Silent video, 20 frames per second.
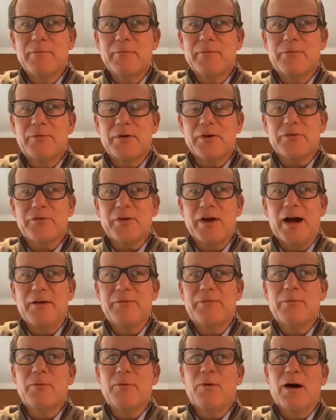First
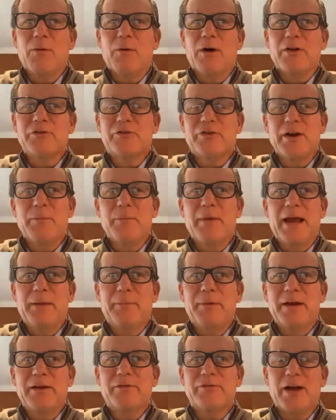off, while Jim may
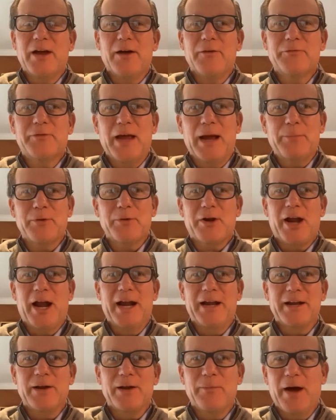be
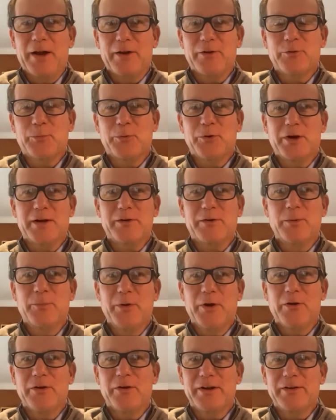self-deprecating about his
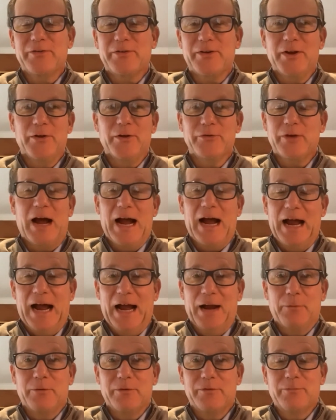predictability skills,
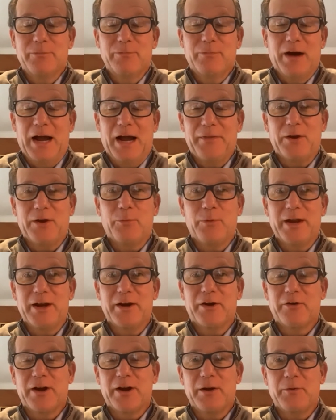I think we
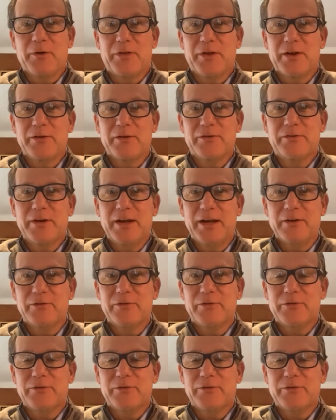agree with his